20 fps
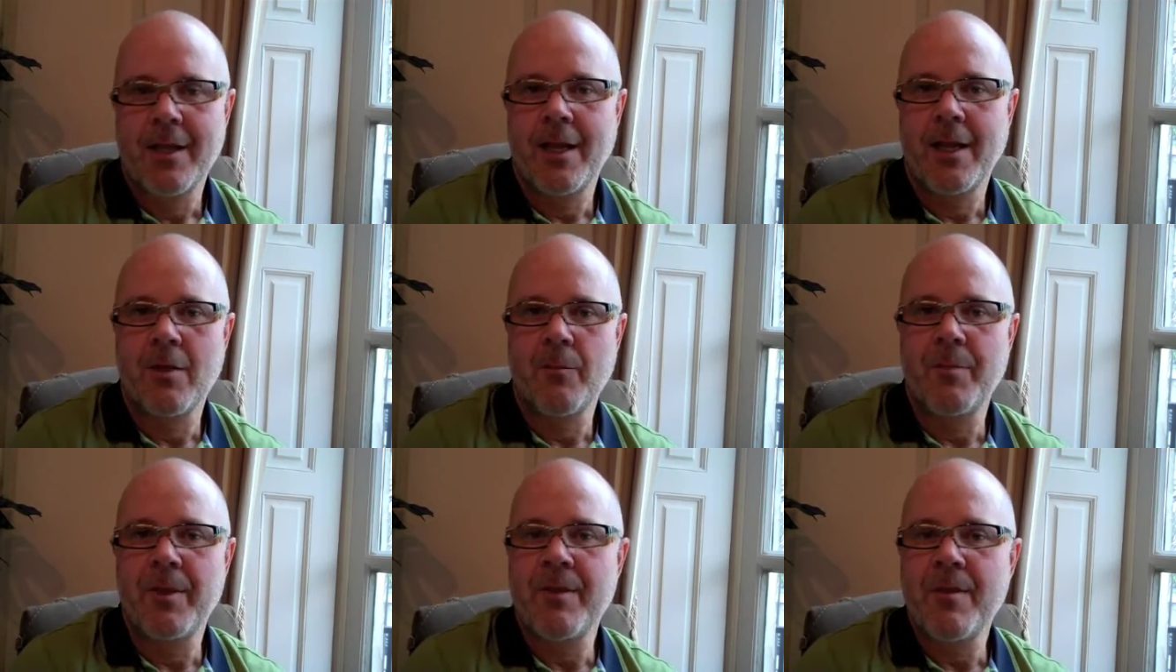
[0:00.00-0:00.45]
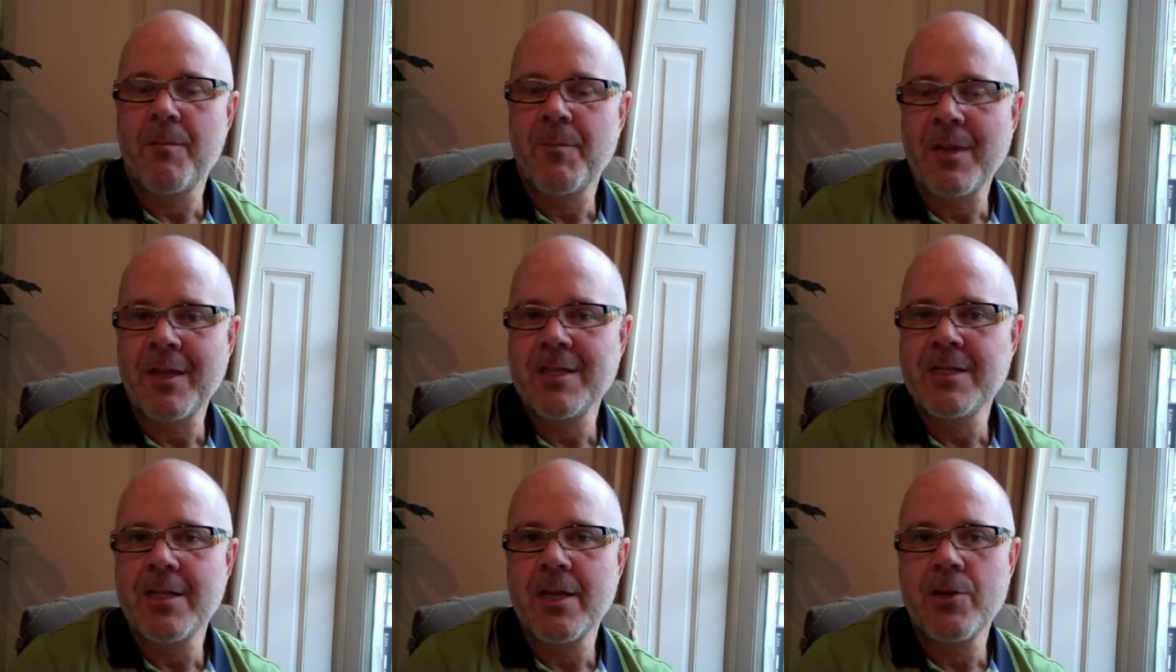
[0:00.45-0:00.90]
It'll be the
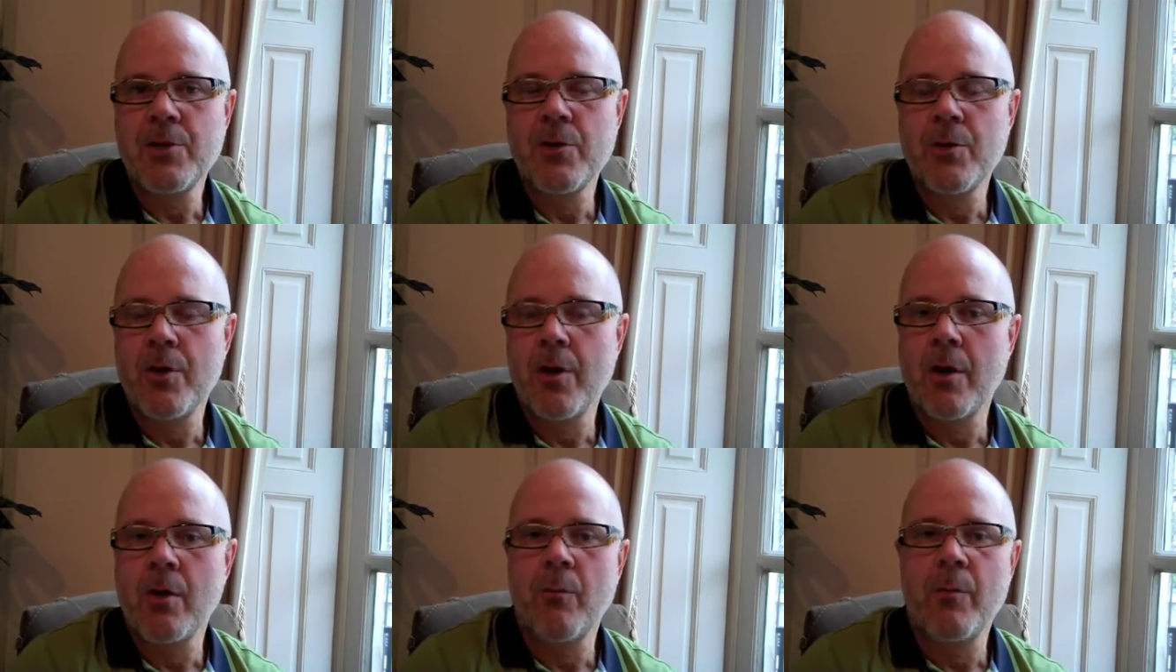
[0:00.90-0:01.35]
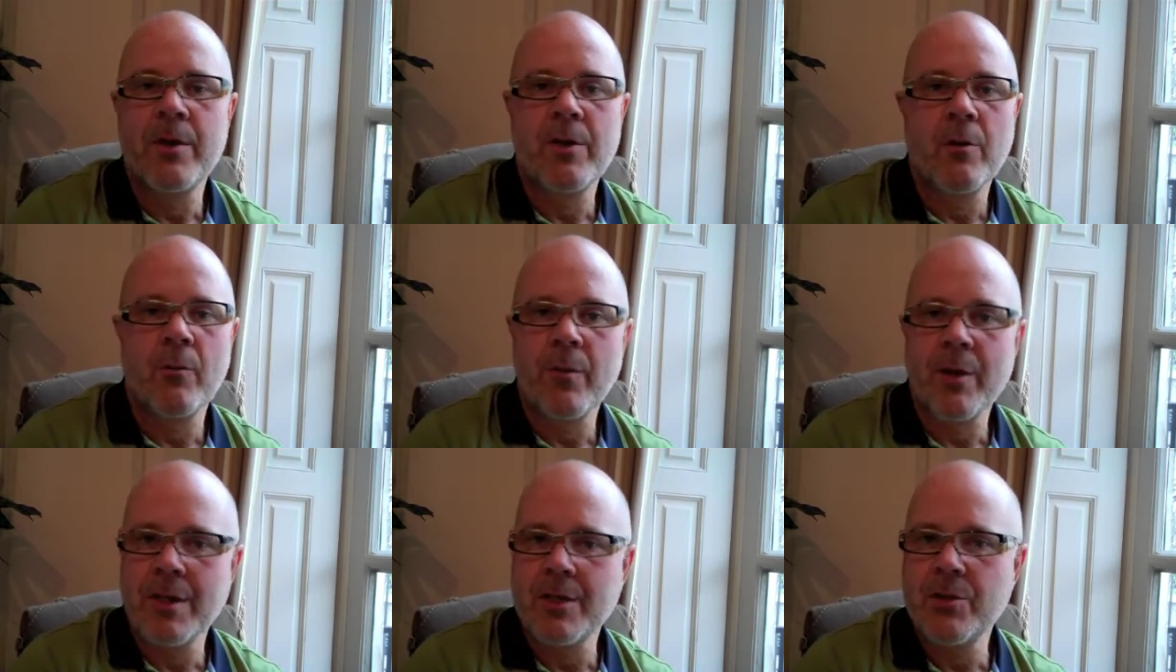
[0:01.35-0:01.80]
place that you go when
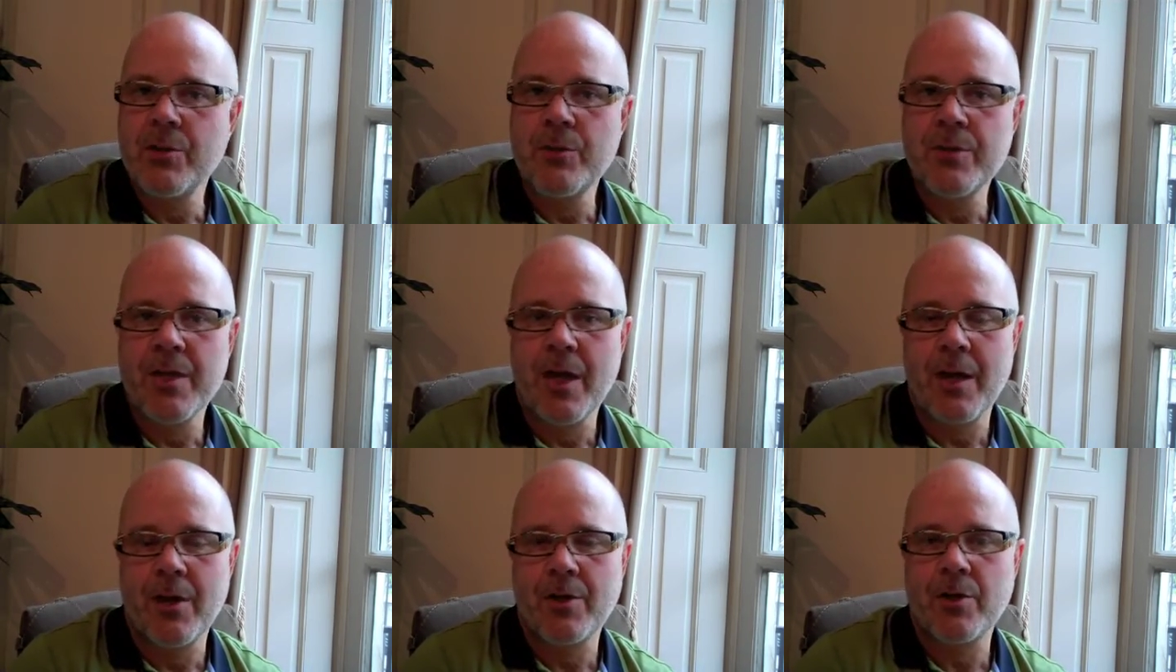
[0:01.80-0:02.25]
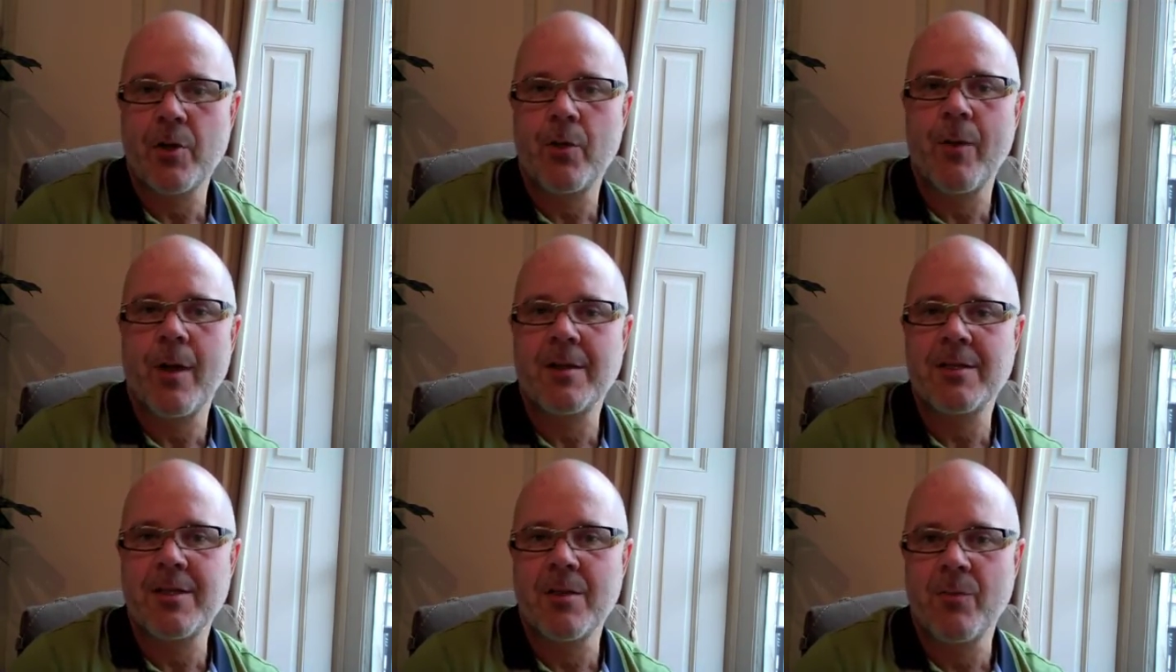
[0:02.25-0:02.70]
you're really too tired to
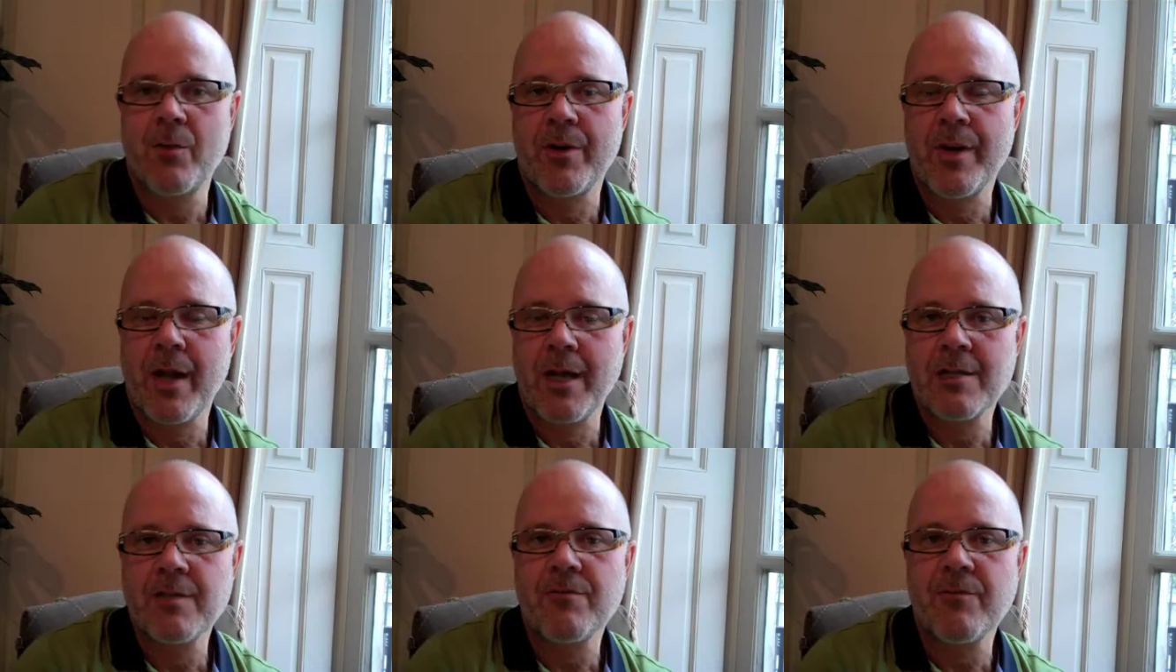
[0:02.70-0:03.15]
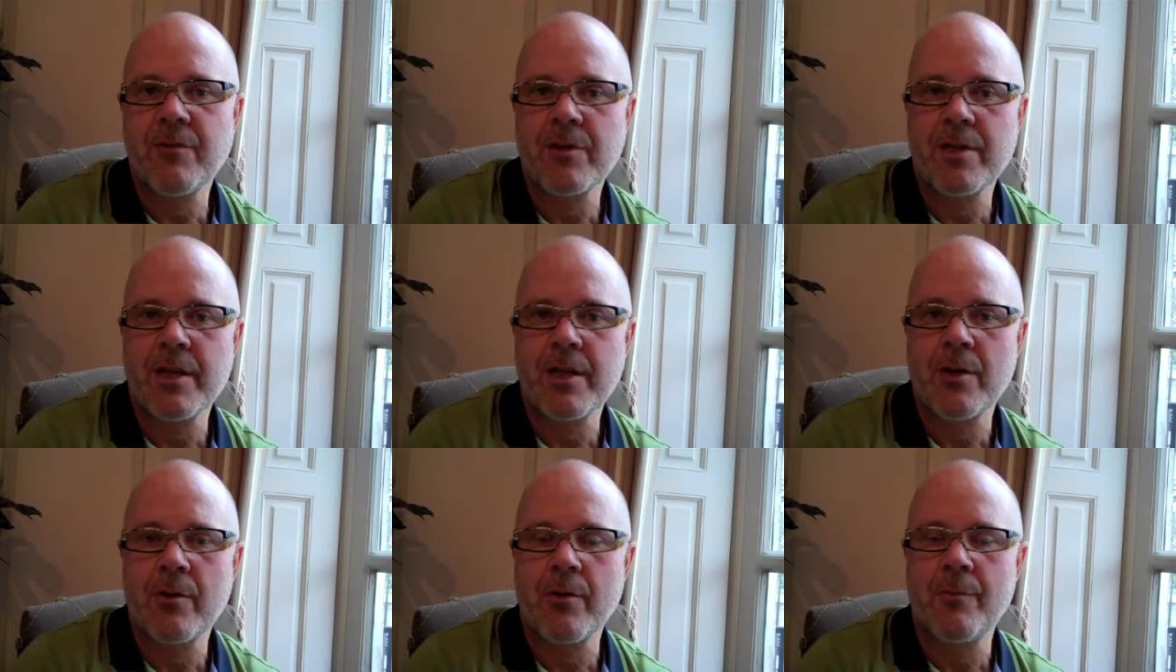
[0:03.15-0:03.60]
go out somewhere nice for
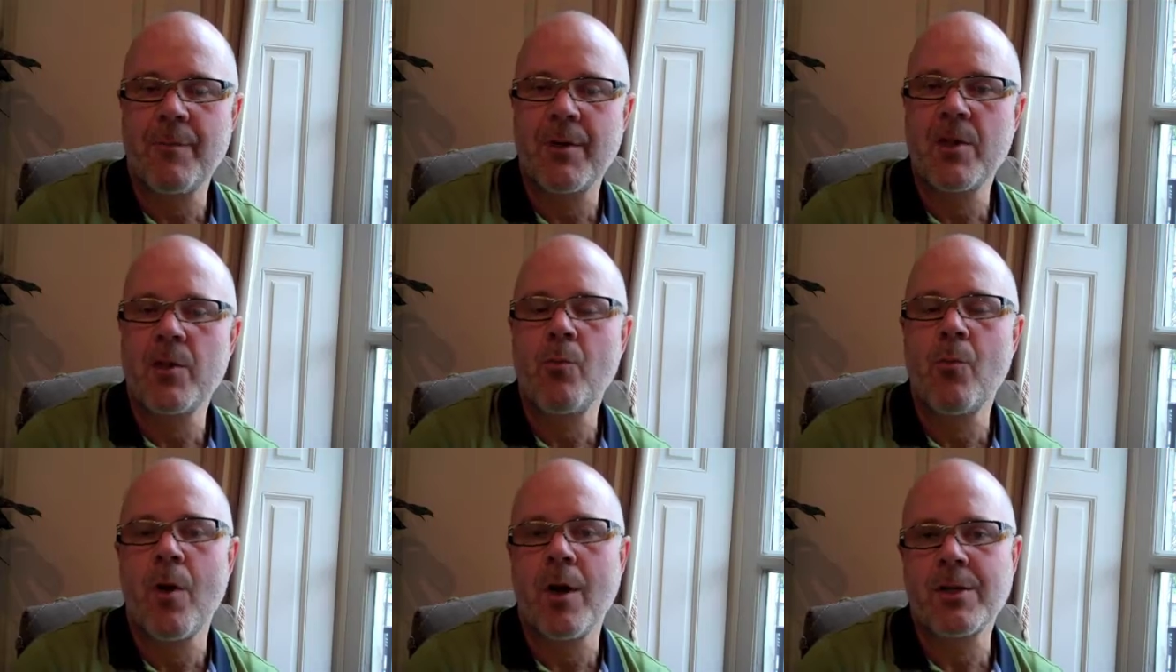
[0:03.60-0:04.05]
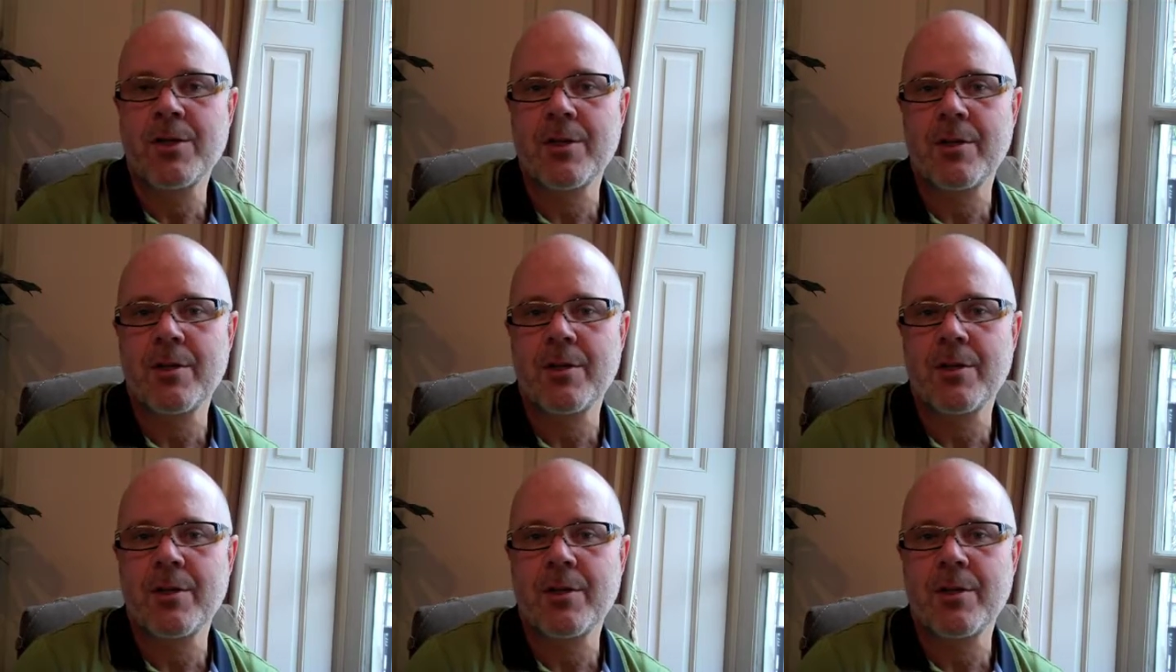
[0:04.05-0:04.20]
dinner, but you